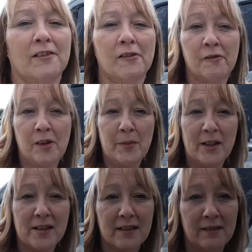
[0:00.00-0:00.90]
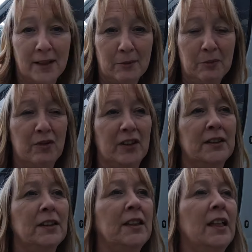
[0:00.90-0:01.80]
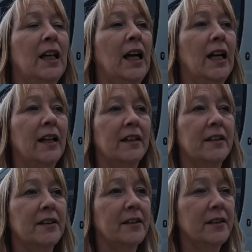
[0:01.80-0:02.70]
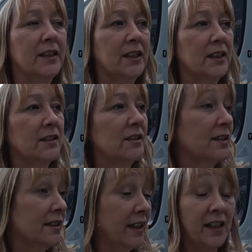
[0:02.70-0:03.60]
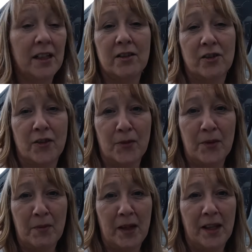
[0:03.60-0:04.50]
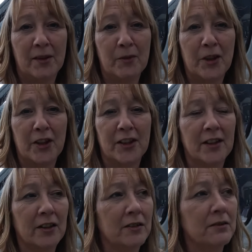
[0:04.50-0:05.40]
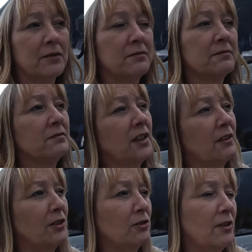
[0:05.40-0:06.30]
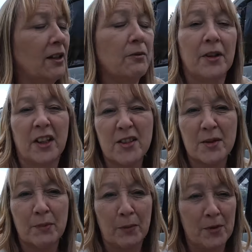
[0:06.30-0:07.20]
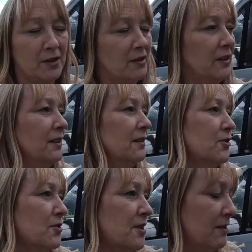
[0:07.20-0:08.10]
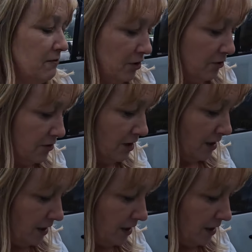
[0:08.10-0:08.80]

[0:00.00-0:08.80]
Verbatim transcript: fabulous little camper van, and today Doug's with me and we're going to go have a look round. We're going to go to the pub tonight, just down the road.